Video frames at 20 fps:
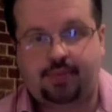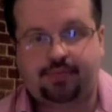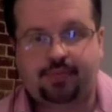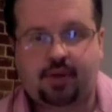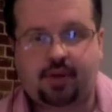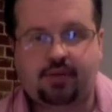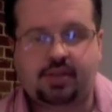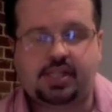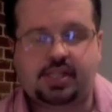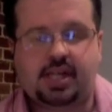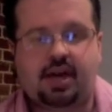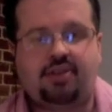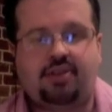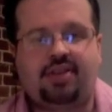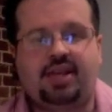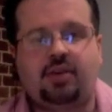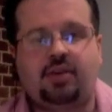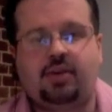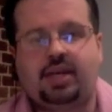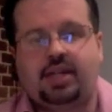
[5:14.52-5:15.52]
Obviously, I
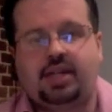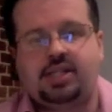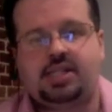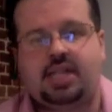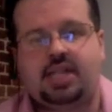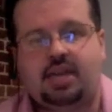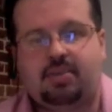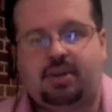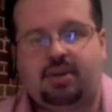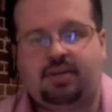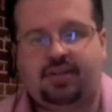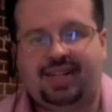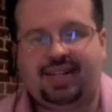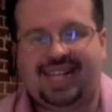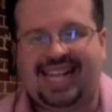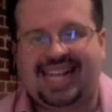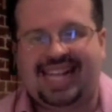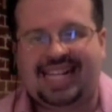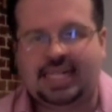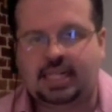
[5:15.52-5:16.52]
think we're going to see a bit of an
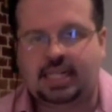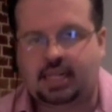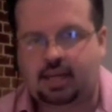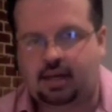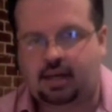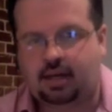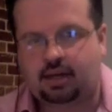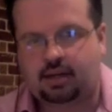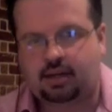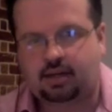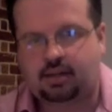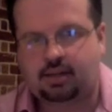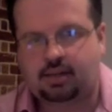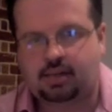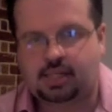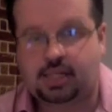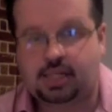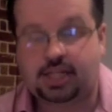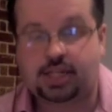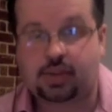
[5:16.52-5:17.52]
India
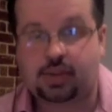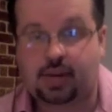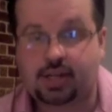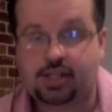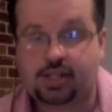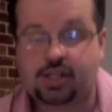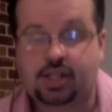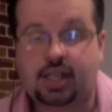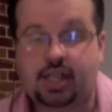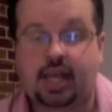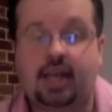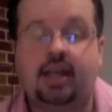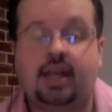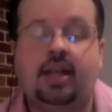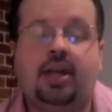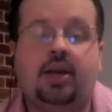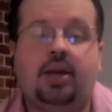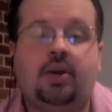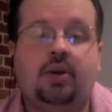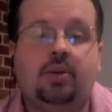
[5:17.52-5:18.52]
situation there.
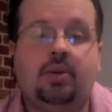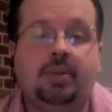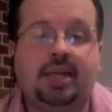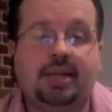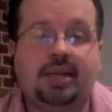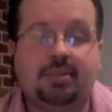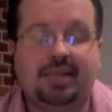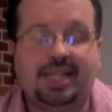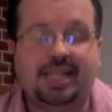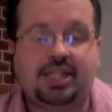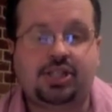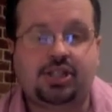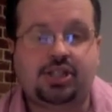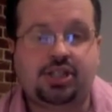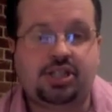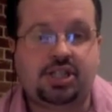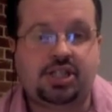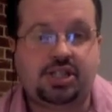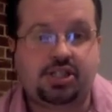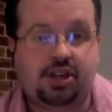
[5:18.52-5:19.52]
It'll be completed
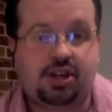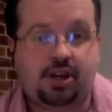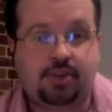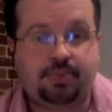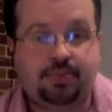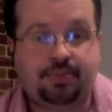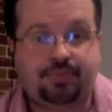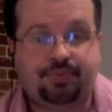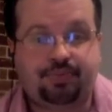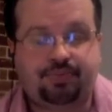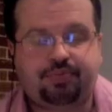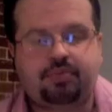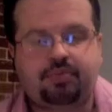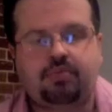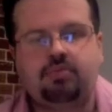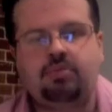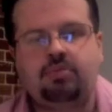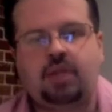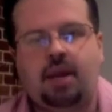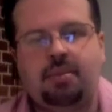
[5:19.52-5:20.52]
just in time.
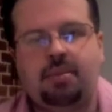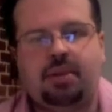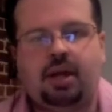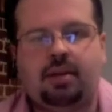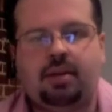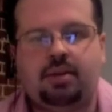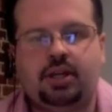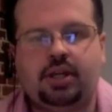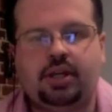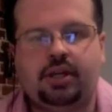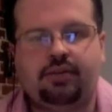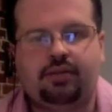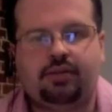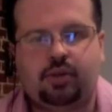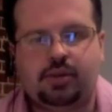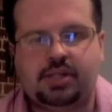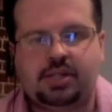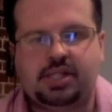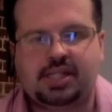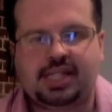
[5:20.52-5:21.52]
But I'm looking
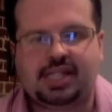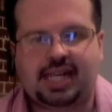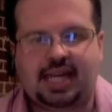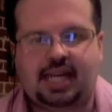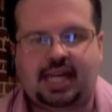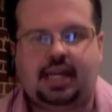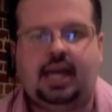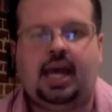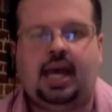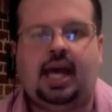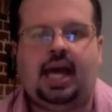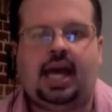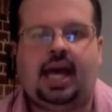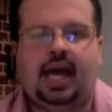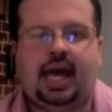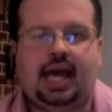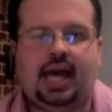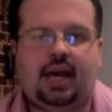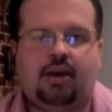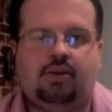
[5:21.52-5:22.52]
forward to seeing
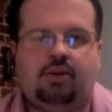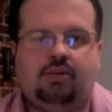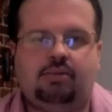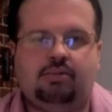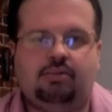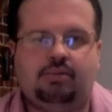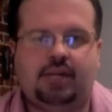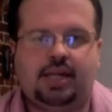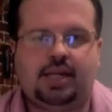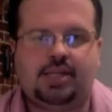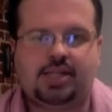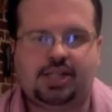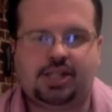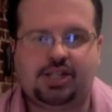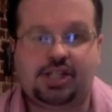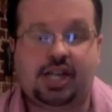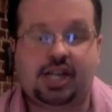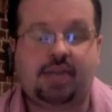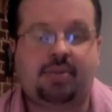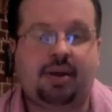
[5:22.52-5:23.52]
how it's going to
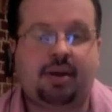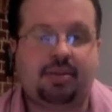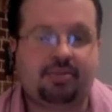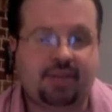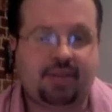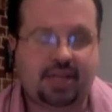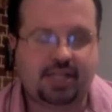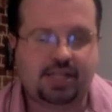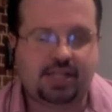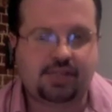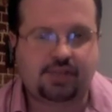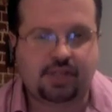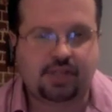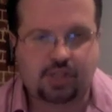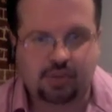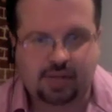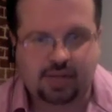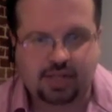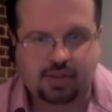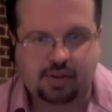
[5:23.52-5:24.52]
shape up things for the
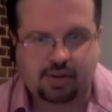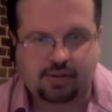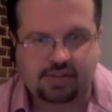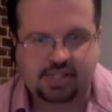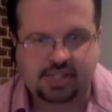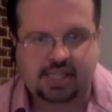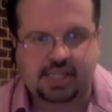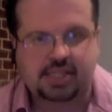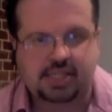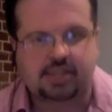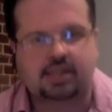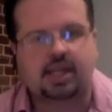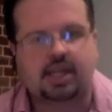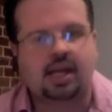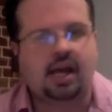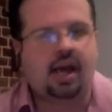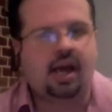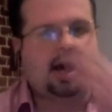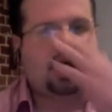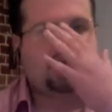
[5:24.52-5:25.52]
2012 season.
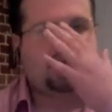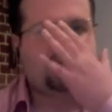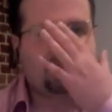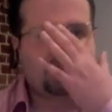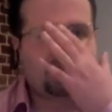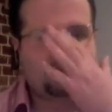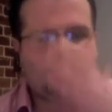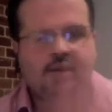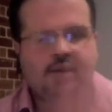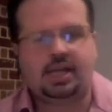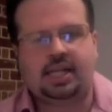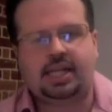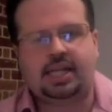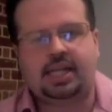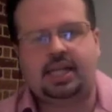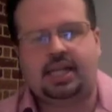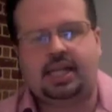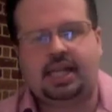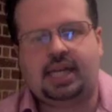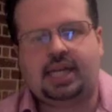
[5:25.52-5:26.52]
I think,
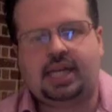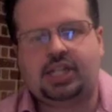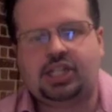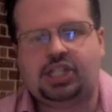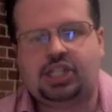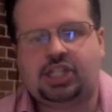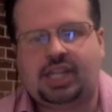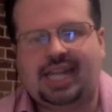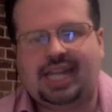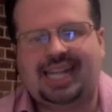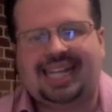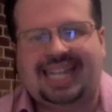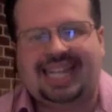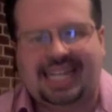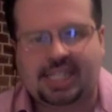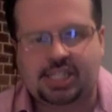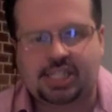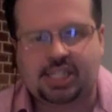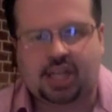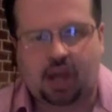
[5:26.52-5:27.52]
really, it
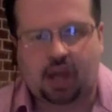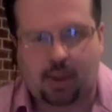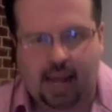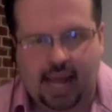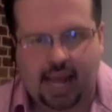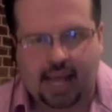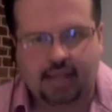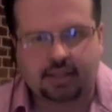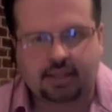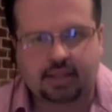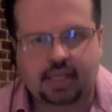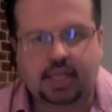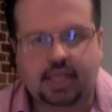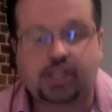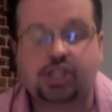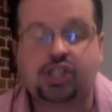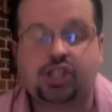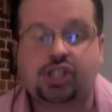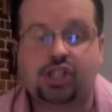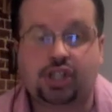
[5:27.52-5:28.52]
needs to go ahead.
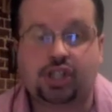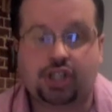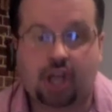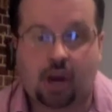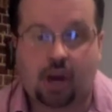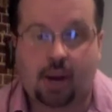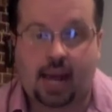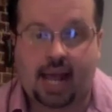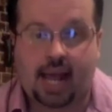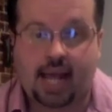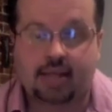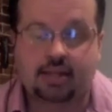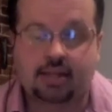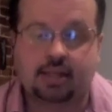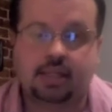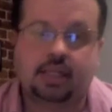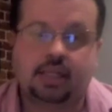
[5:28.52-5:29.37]
It should go ahead.